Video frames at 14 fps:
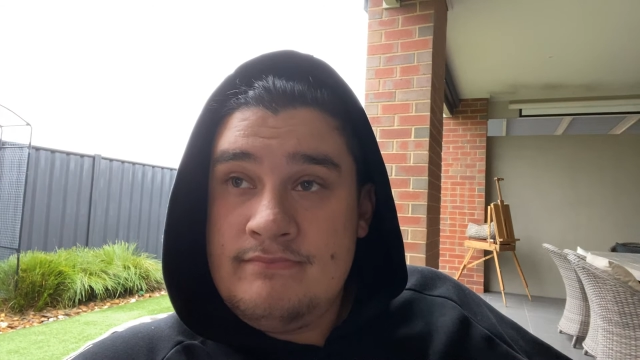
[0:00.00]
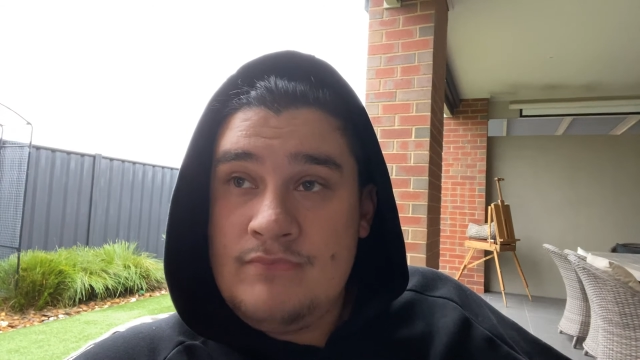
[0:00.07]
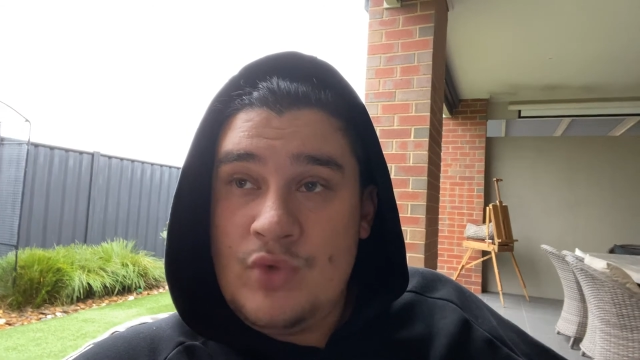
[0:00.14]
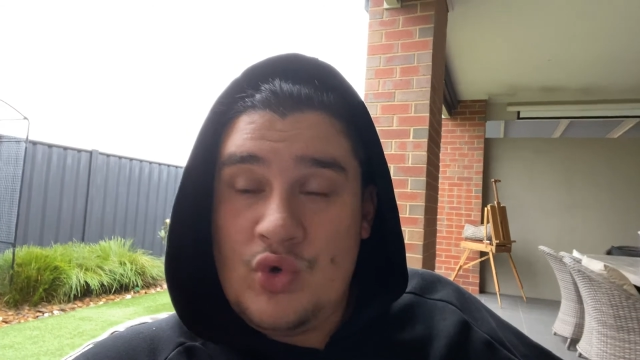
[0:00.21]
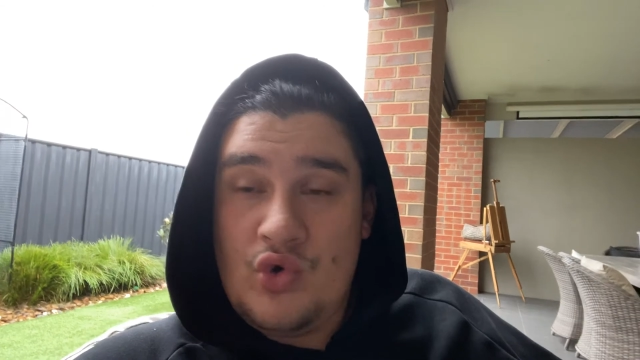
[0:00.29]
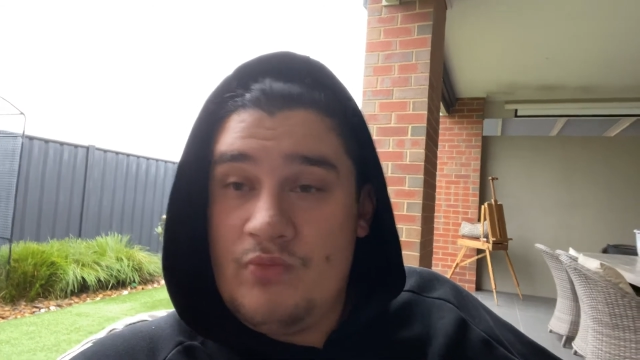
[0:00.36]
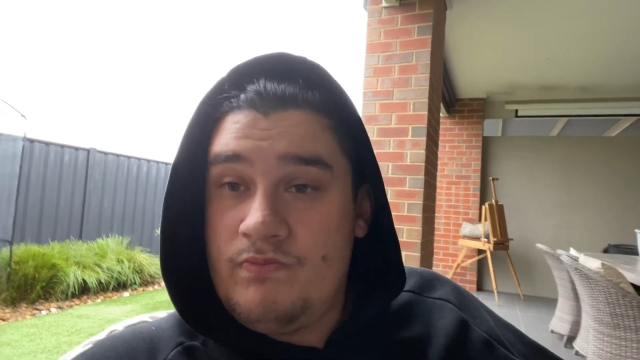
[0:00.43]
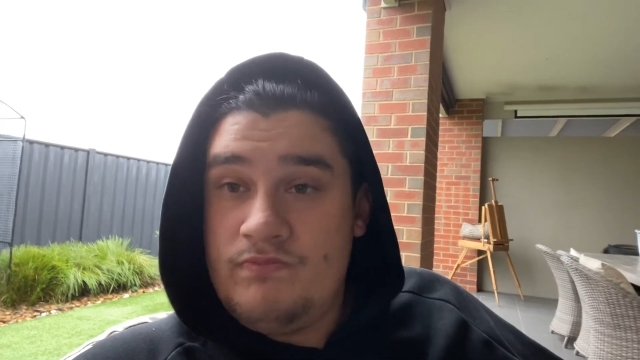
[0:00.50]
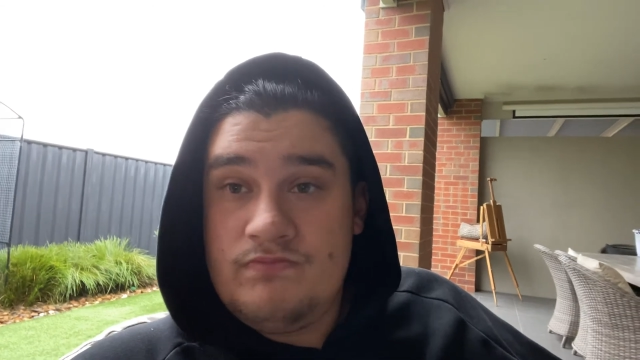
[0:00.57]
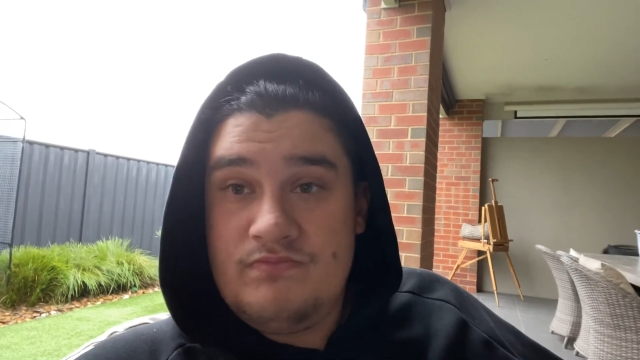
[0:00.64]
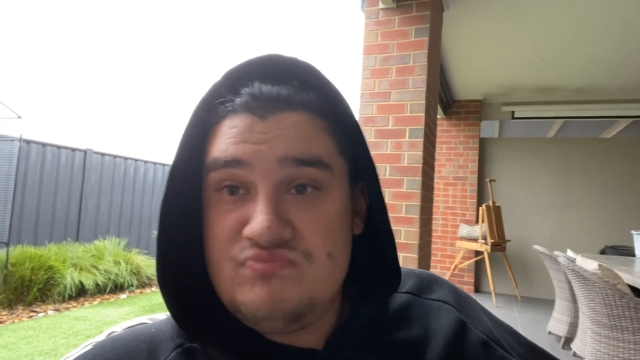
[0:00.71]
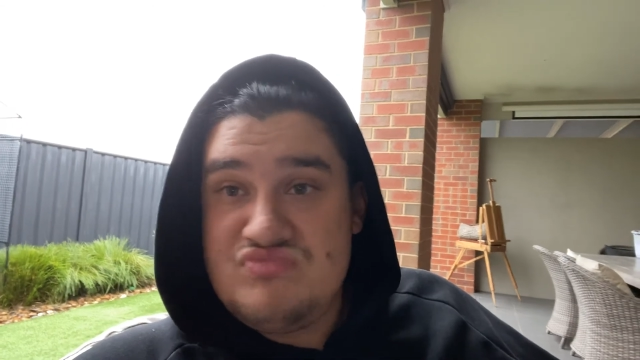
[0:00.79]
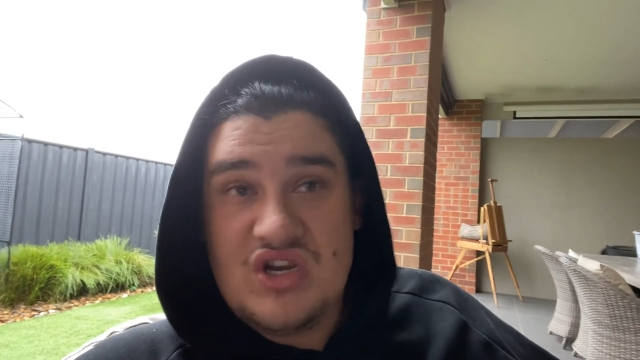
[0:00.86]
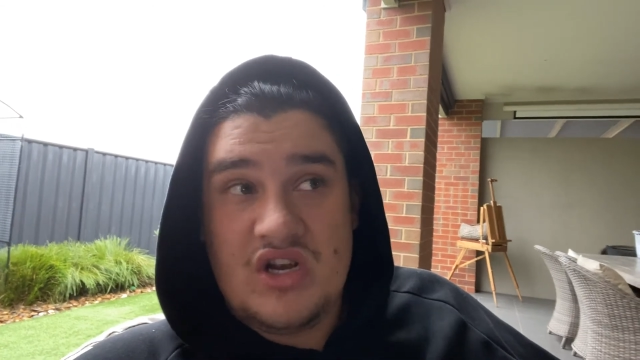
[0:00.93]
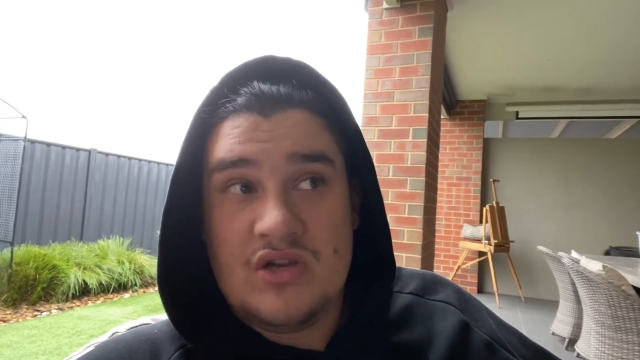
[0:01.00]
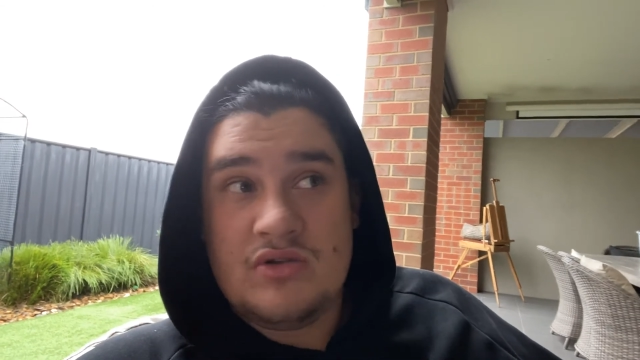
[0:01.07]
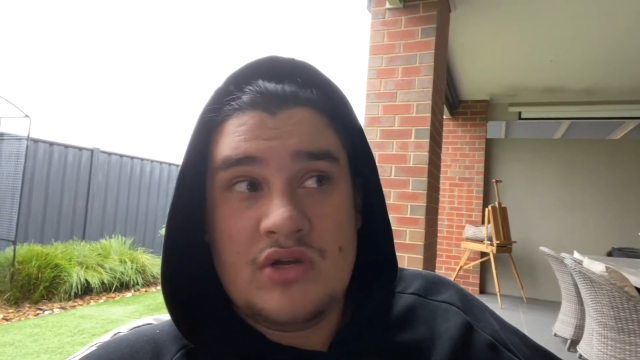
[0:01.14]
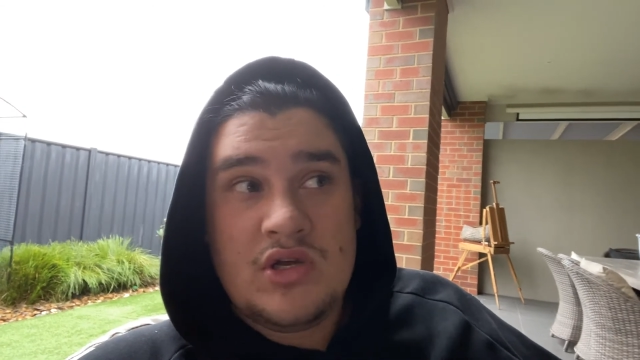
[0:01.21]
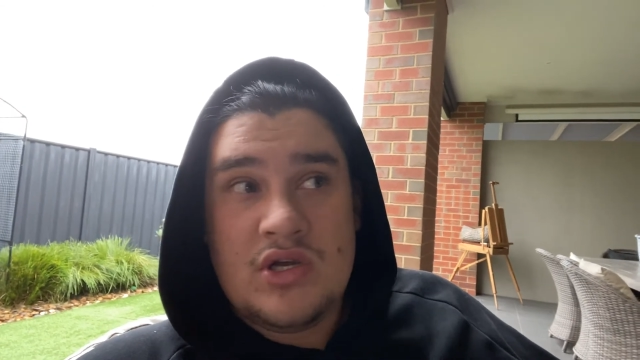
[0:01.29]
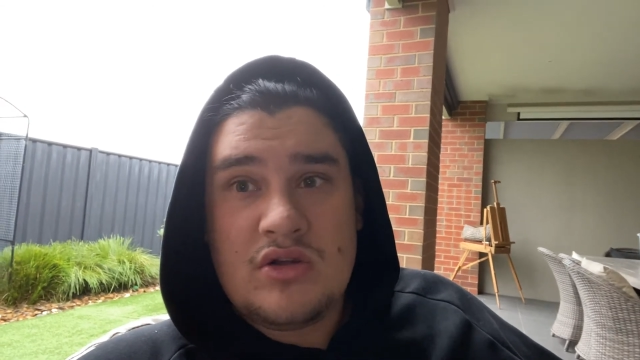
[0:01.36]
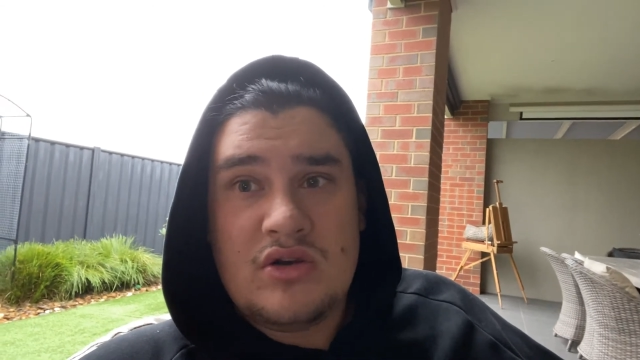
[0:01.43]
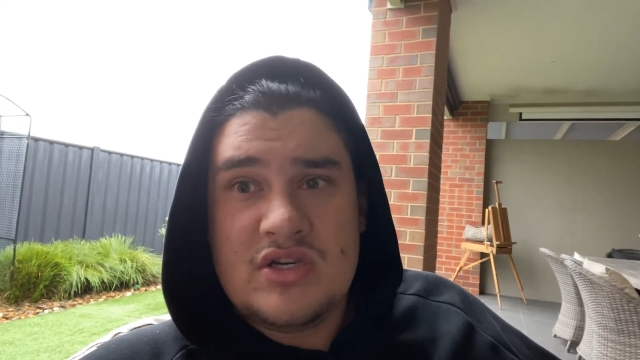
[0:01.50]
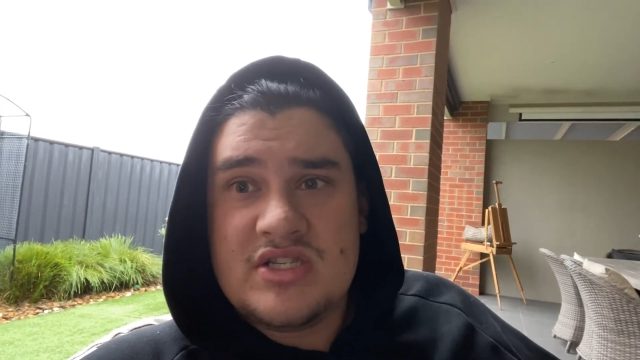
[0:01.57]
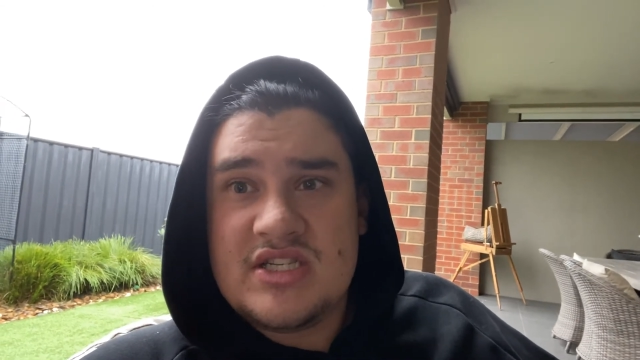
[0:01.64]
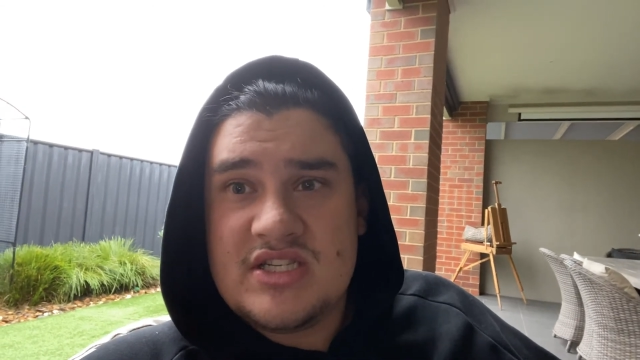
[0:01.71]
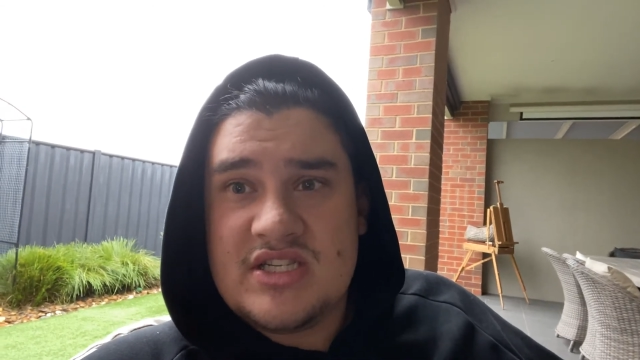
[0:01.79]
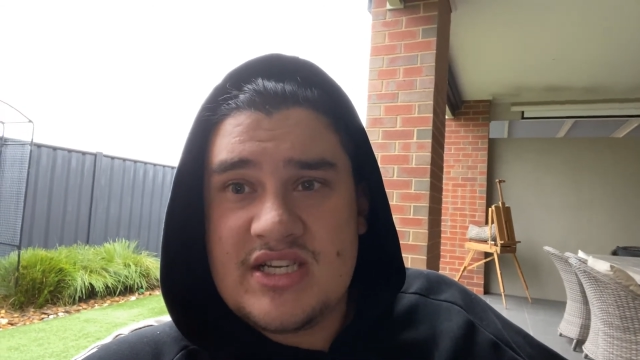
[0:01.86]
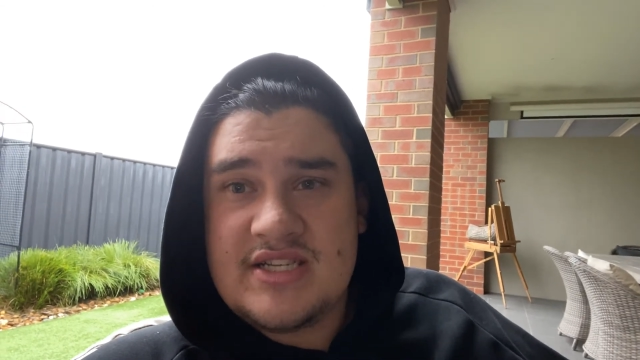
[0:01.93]
or, you know, close to
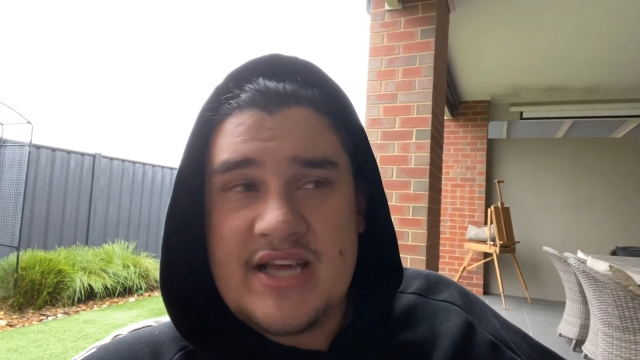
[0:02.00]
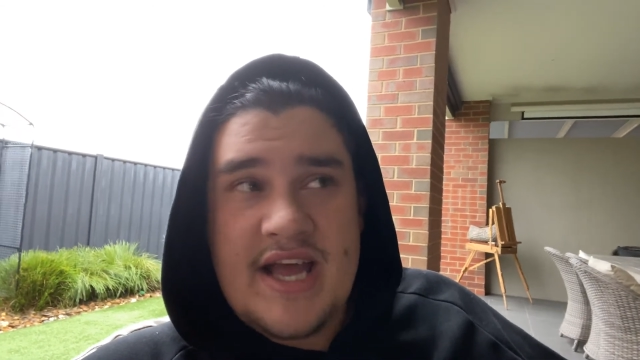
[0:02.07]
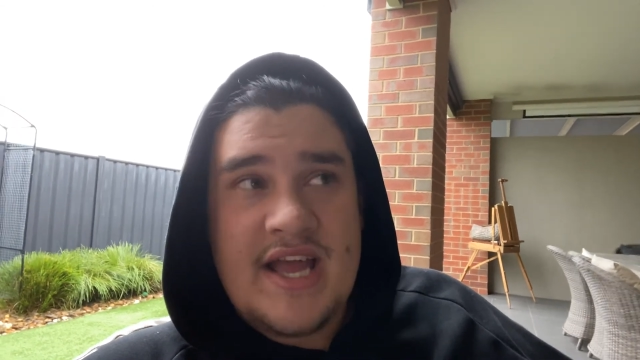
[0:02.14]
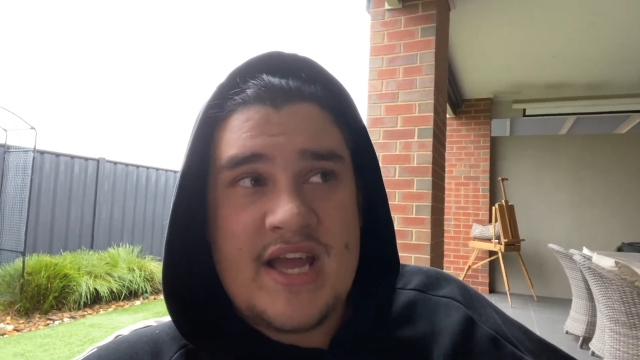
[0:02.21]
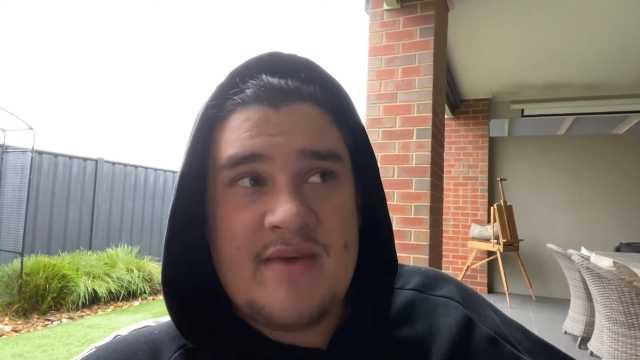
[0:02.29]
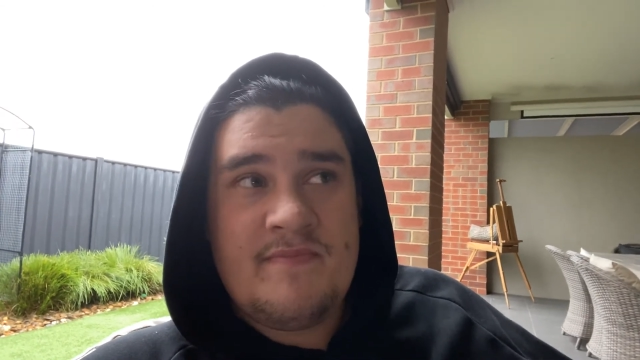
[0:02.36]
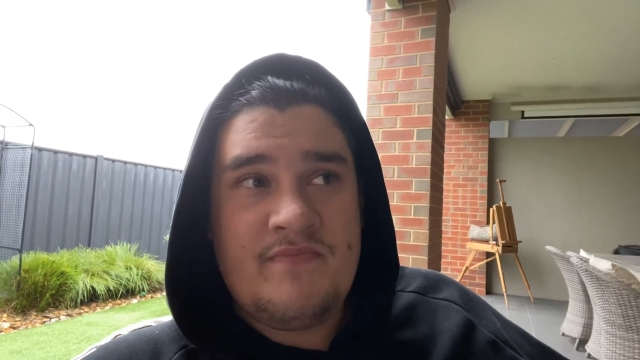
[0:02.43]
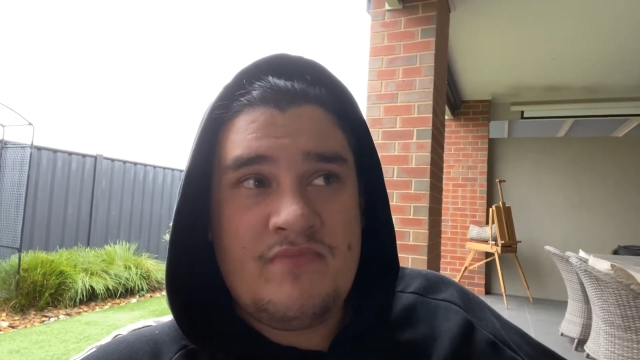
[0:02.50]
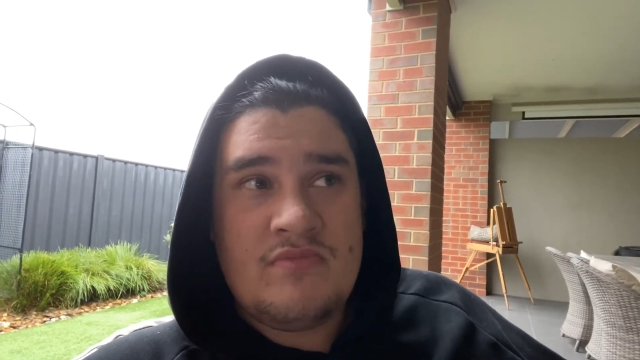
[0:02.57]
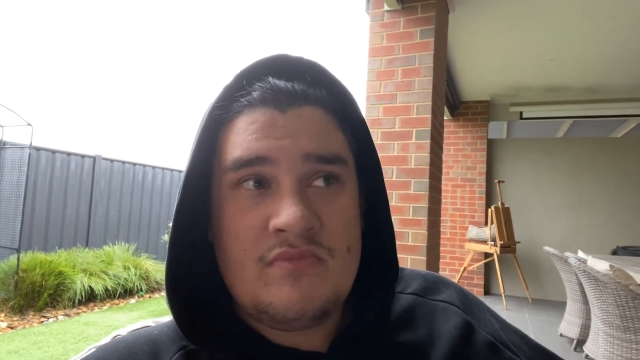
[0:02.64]
6 a.m.